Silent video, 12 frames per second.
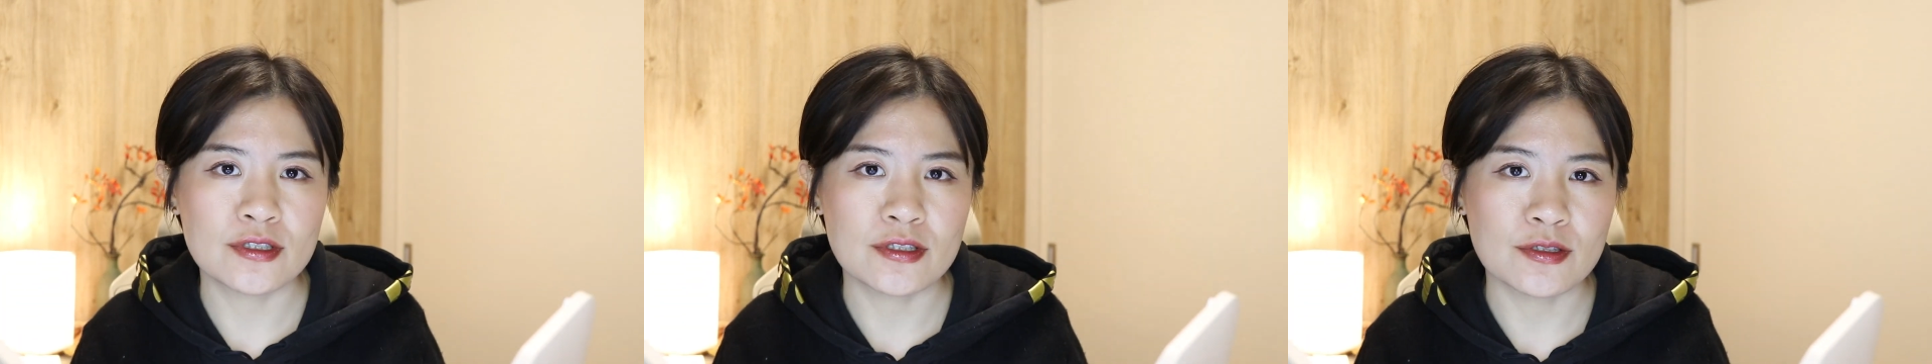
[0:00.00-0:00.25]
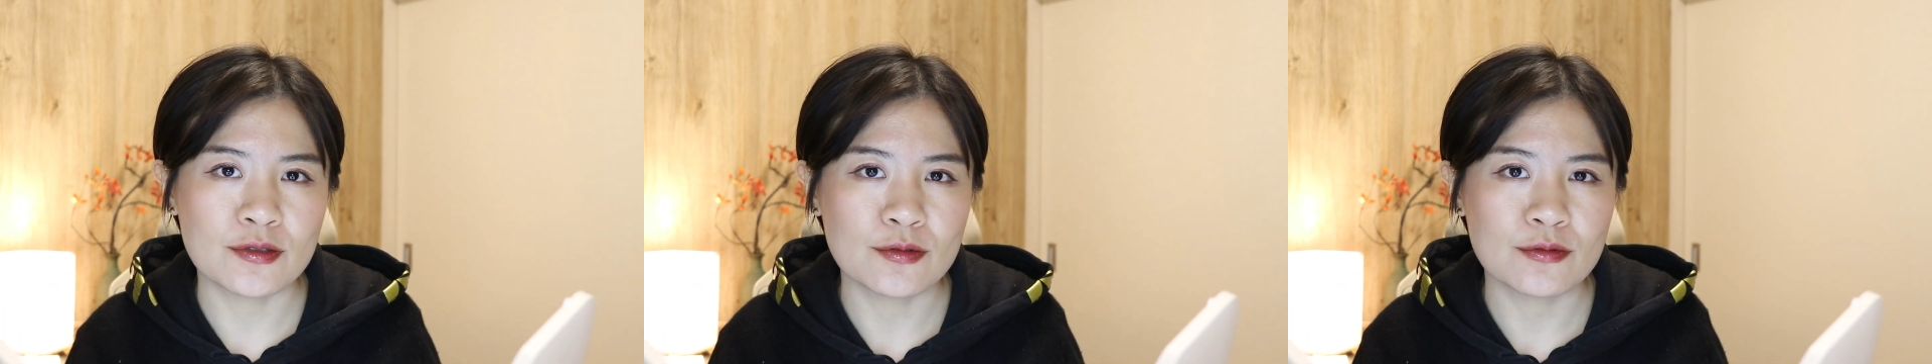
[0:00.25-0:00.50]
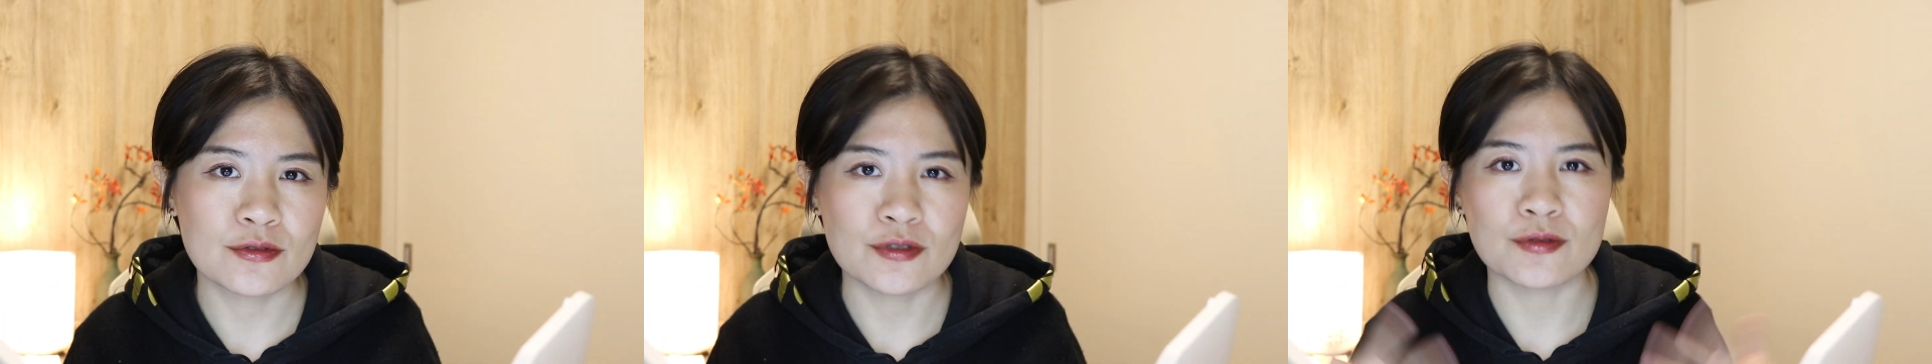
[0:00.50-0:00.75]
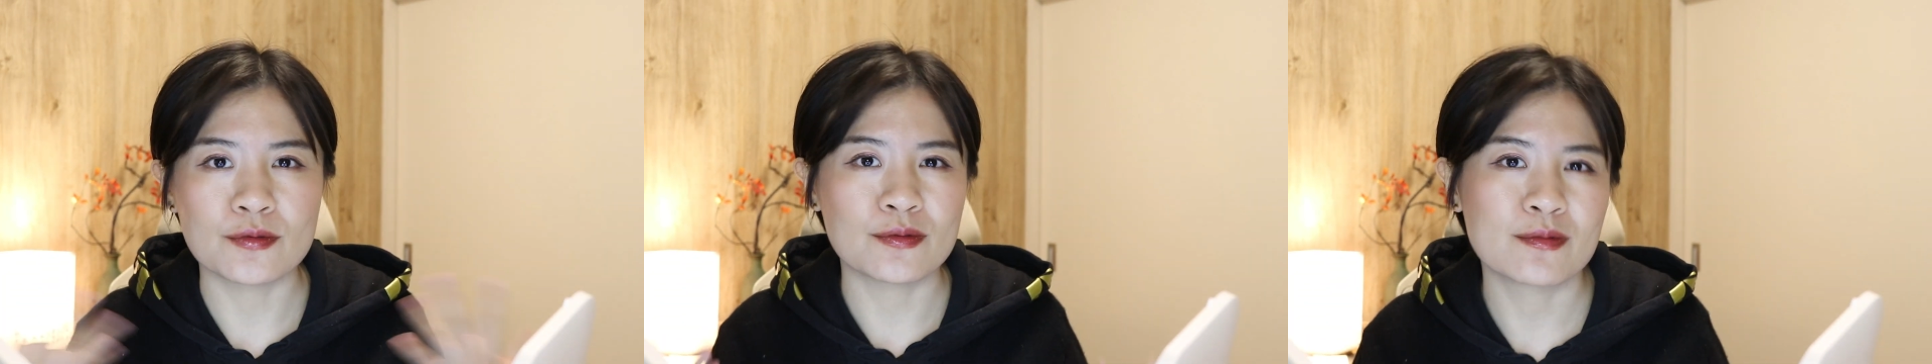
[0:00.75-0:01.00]
to
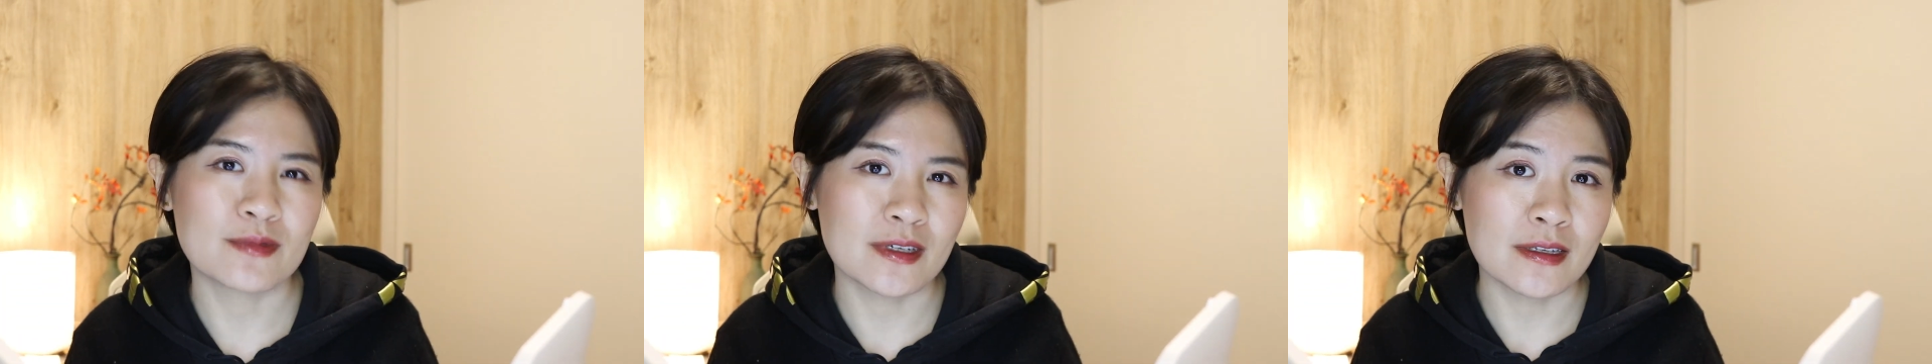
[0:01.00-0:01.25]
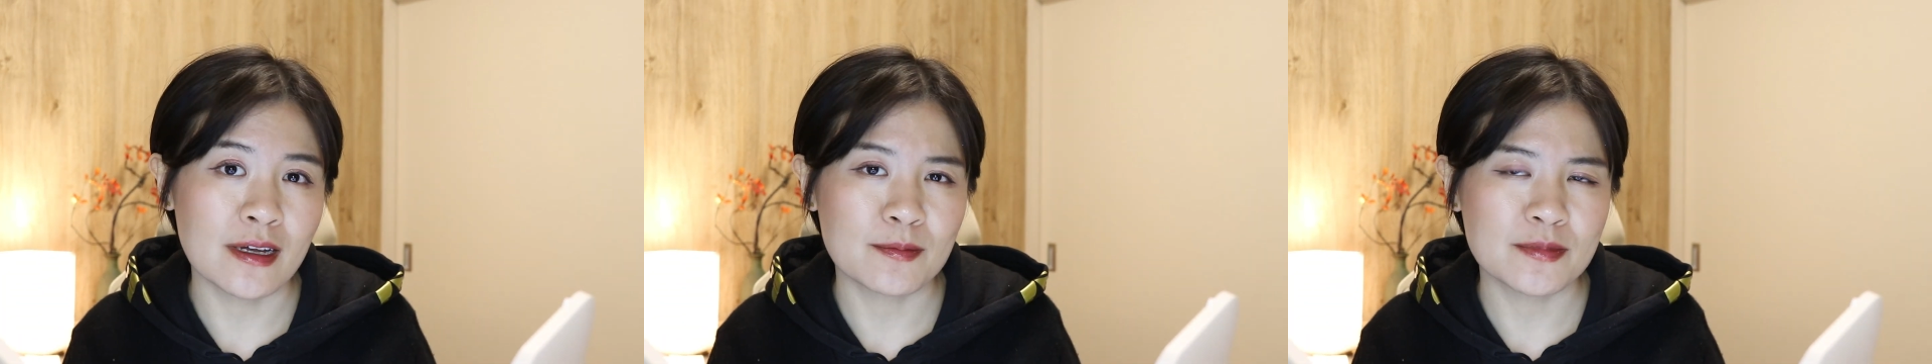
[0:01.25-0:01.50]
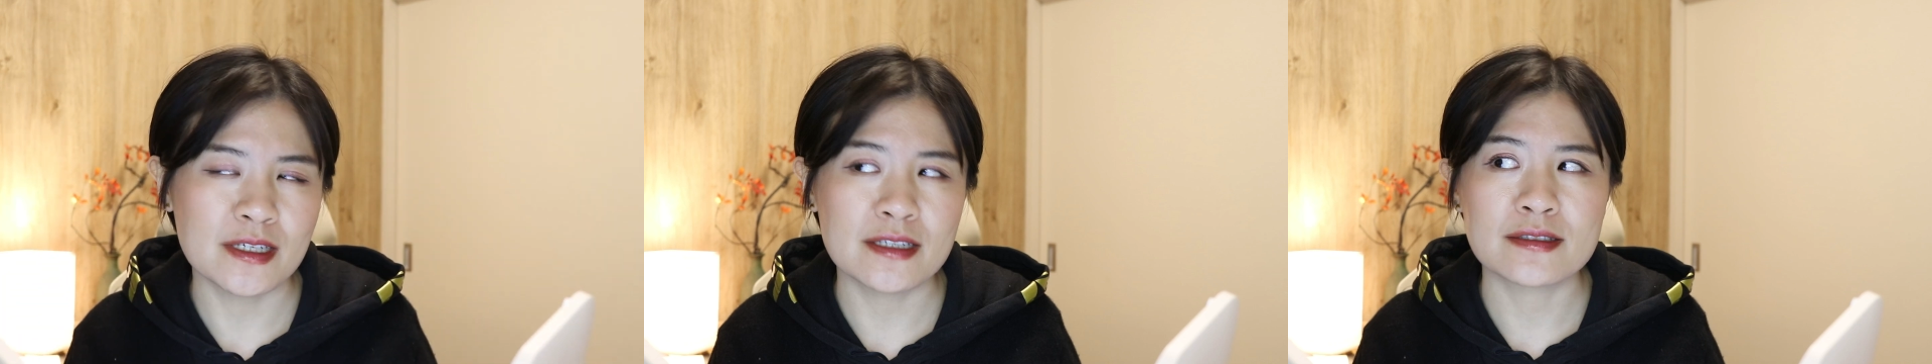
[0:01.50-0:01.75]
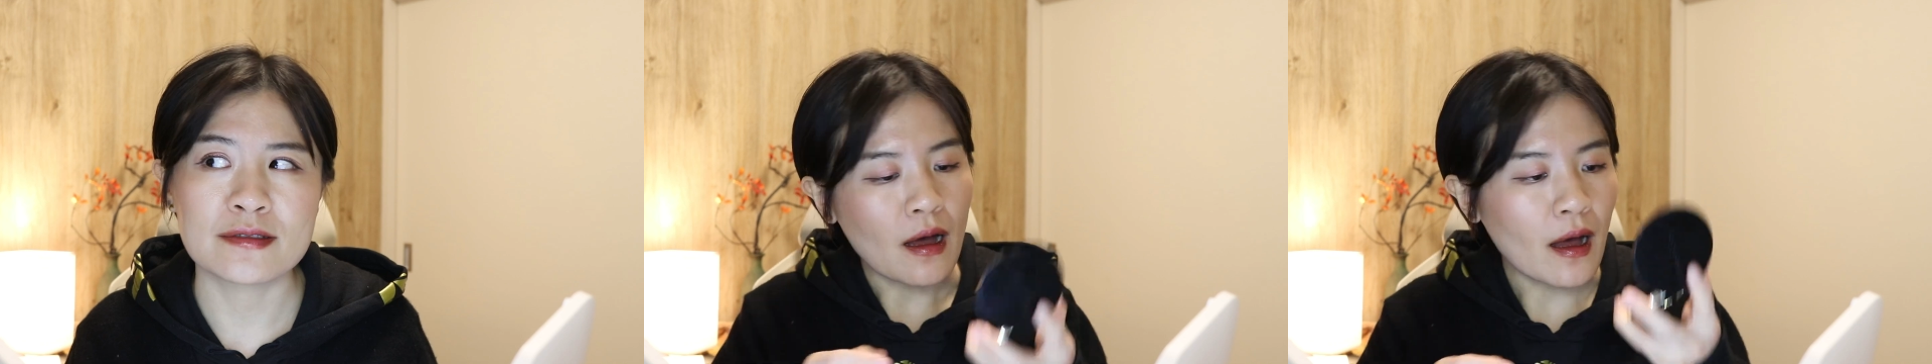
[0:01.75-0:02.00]
do an update.